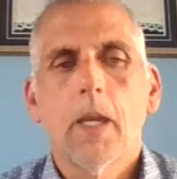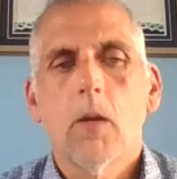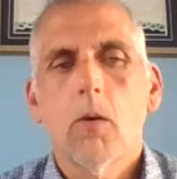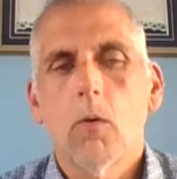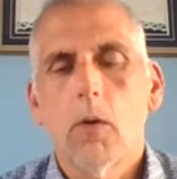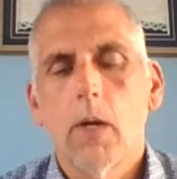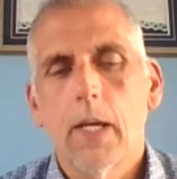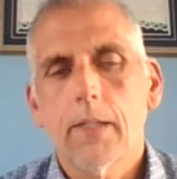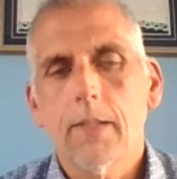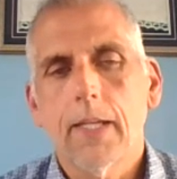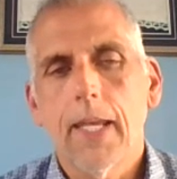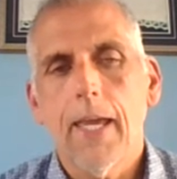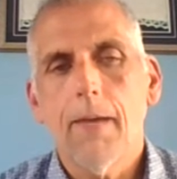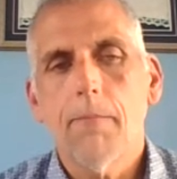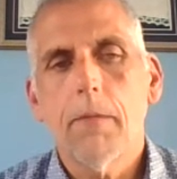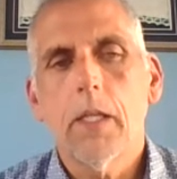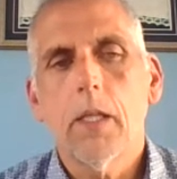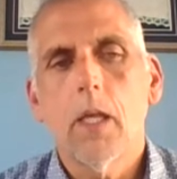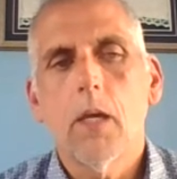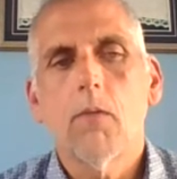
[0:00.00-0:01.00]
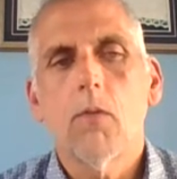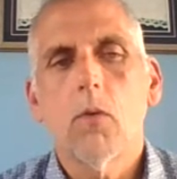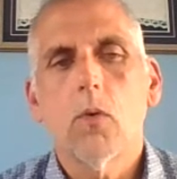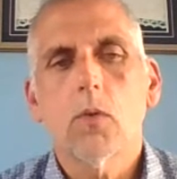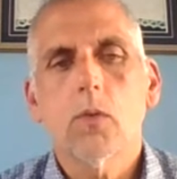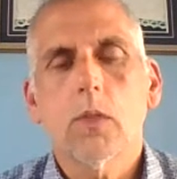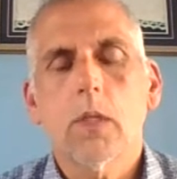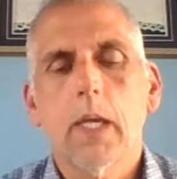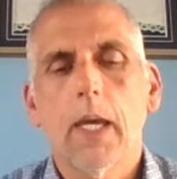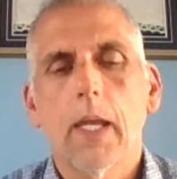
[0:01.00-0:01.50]
Whereas an ABNY level
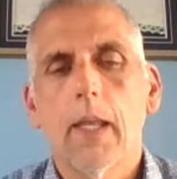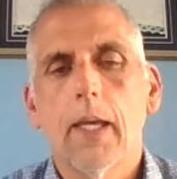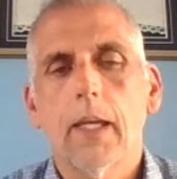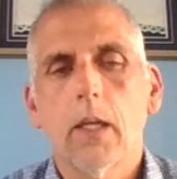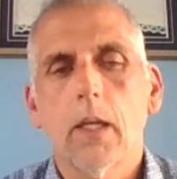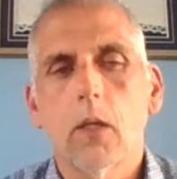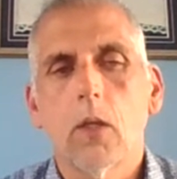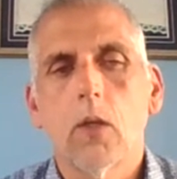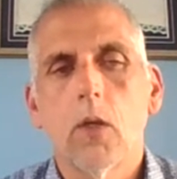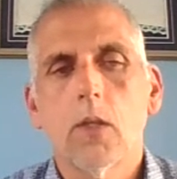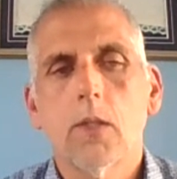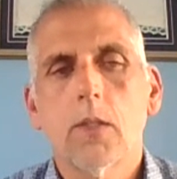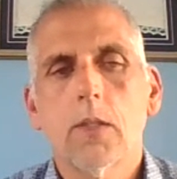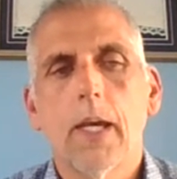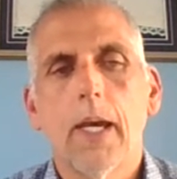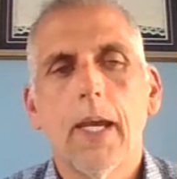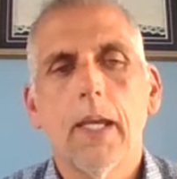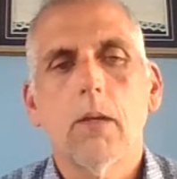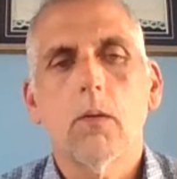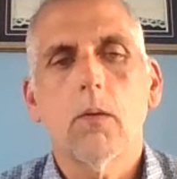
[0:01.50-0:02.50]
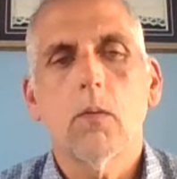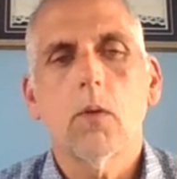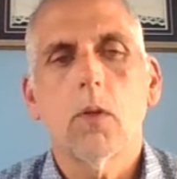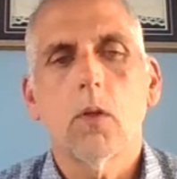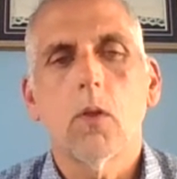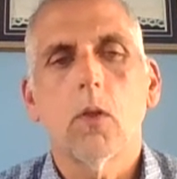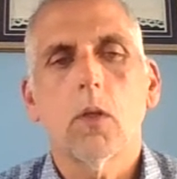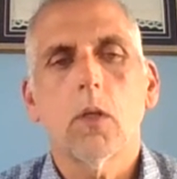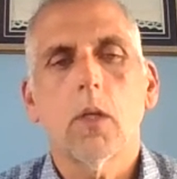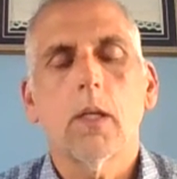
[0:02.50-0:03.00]
is kind of like a gun sight where
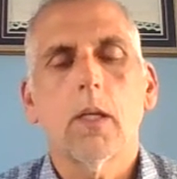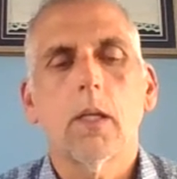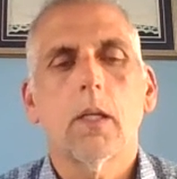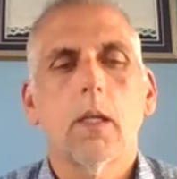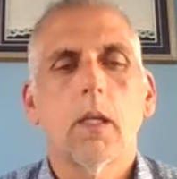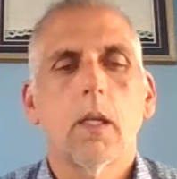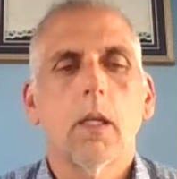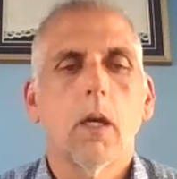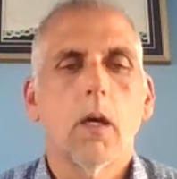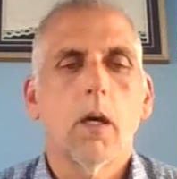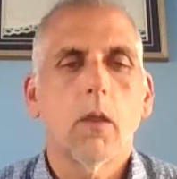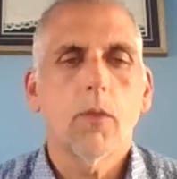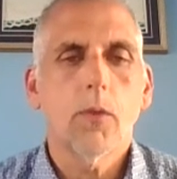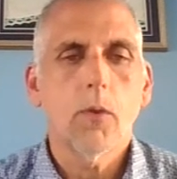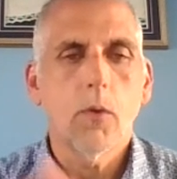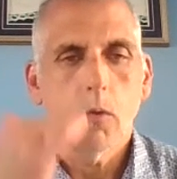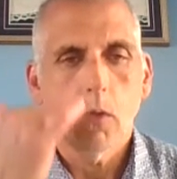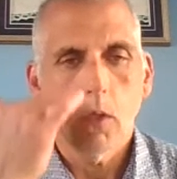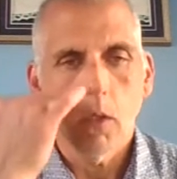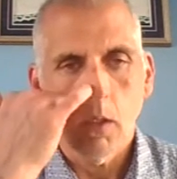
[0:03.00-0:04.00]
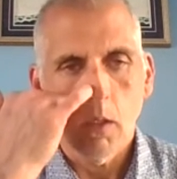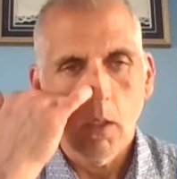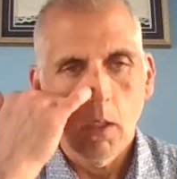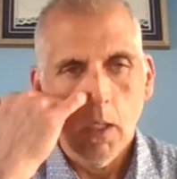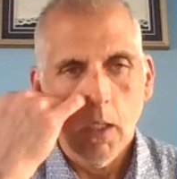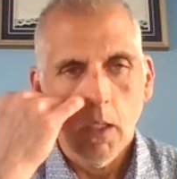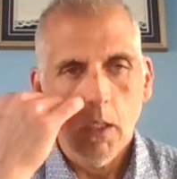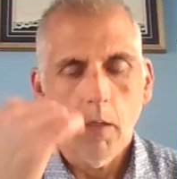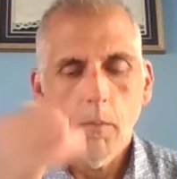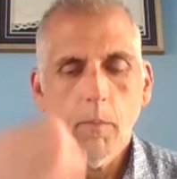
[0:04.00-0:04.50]
you're looking through the
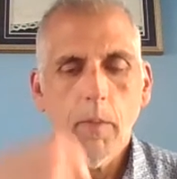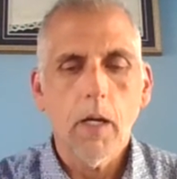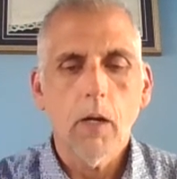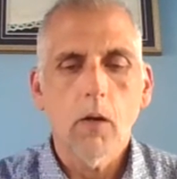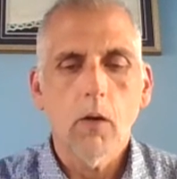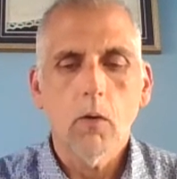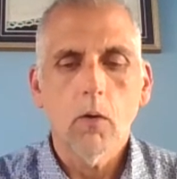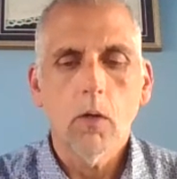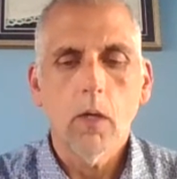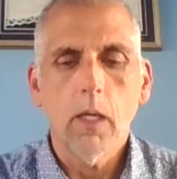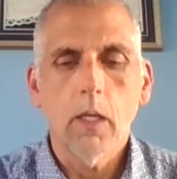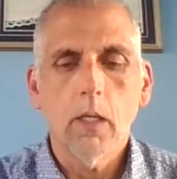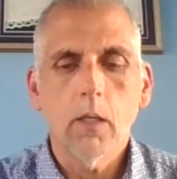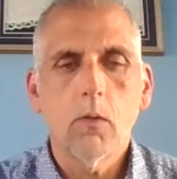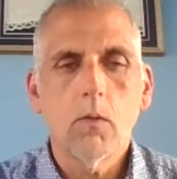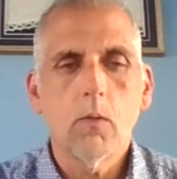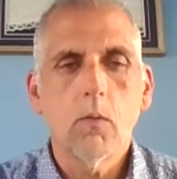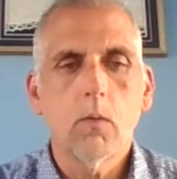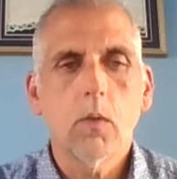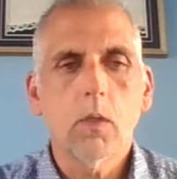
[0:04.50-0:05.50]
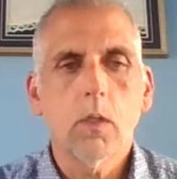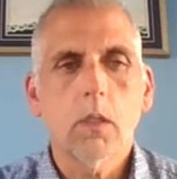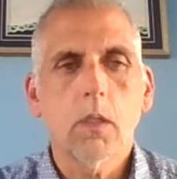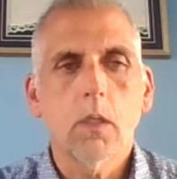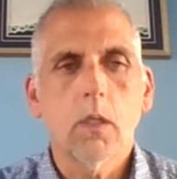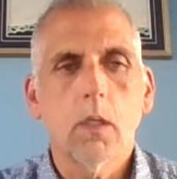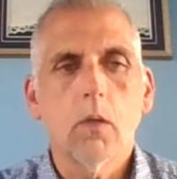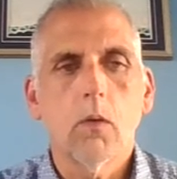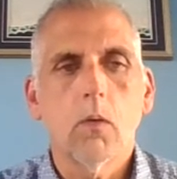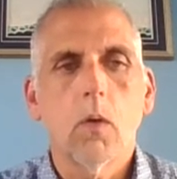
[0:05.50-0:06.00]
barrel and you
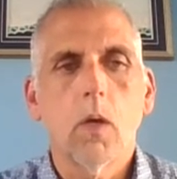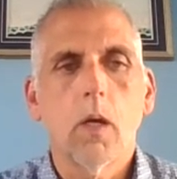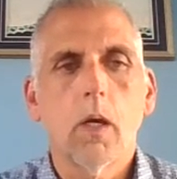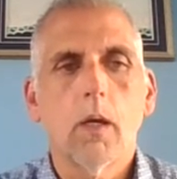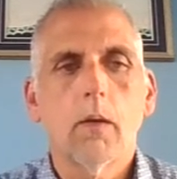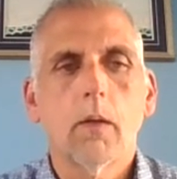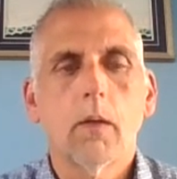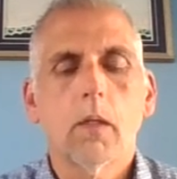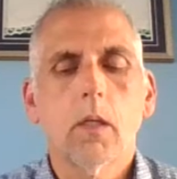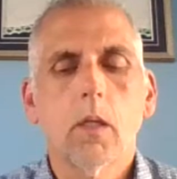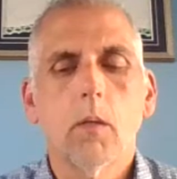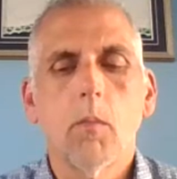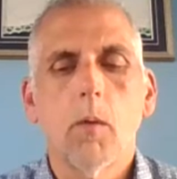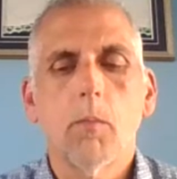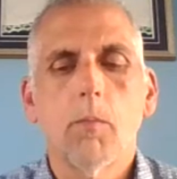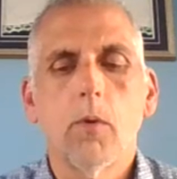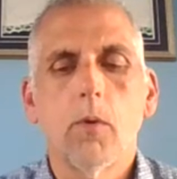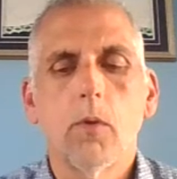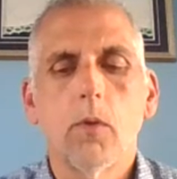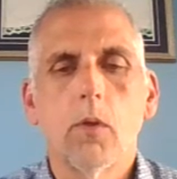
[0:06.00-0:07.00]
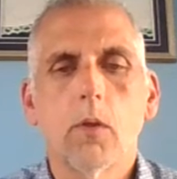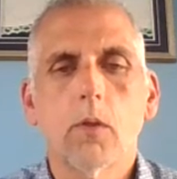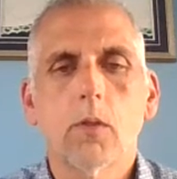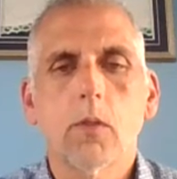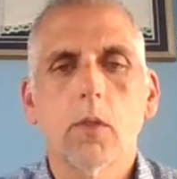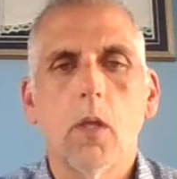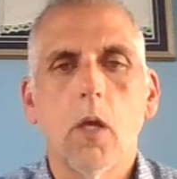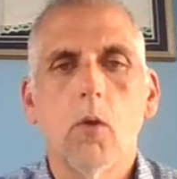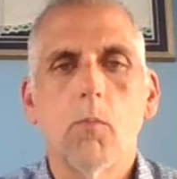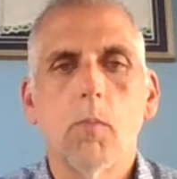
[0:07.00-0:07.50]
come up with your
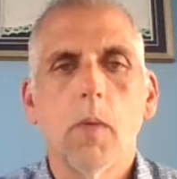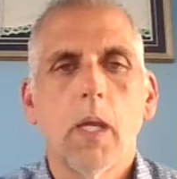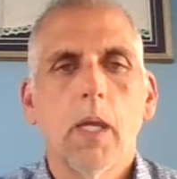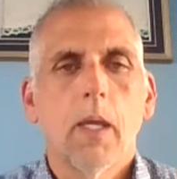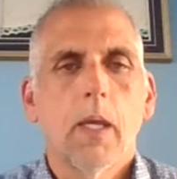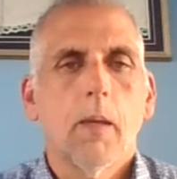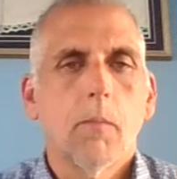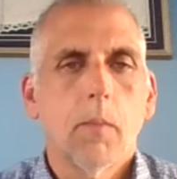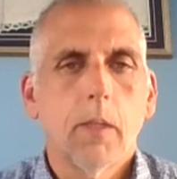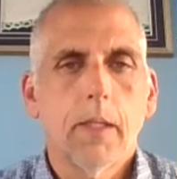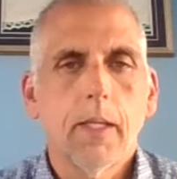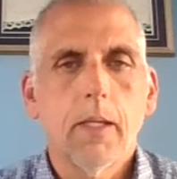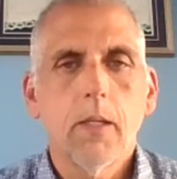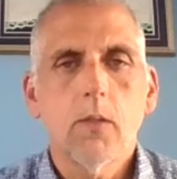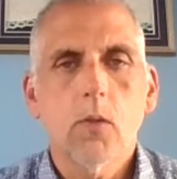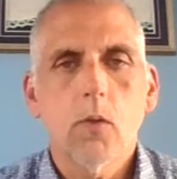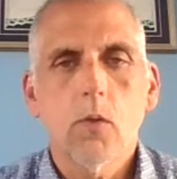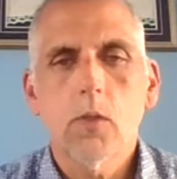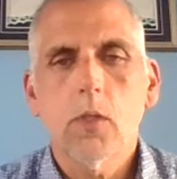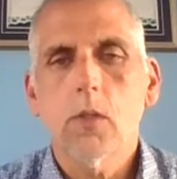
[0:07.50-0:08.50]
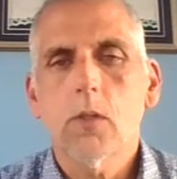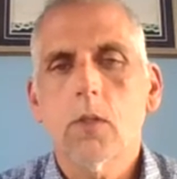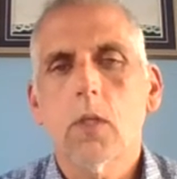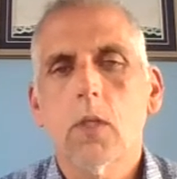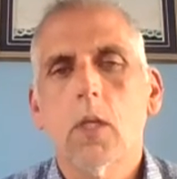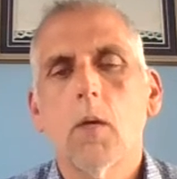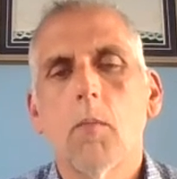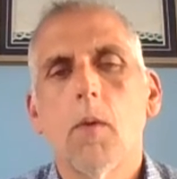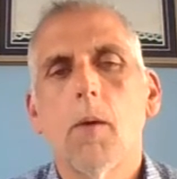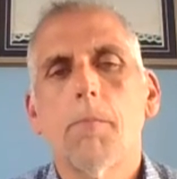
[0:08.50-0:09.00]
slope. But these are just to
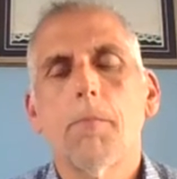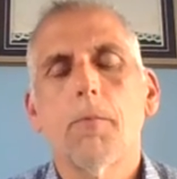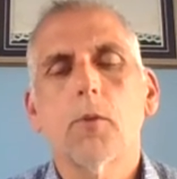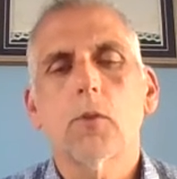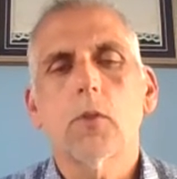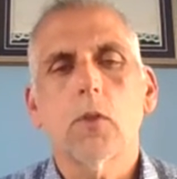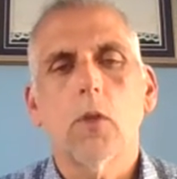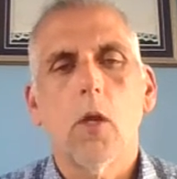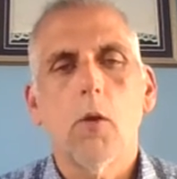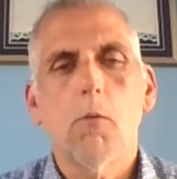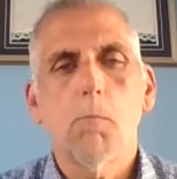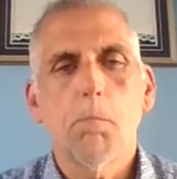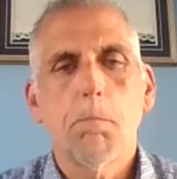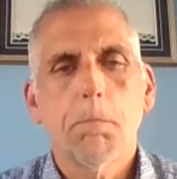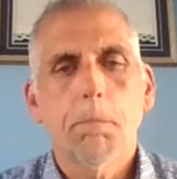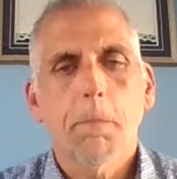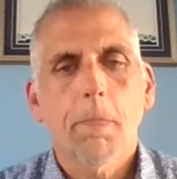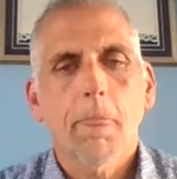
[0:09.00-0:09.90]
come up with slope.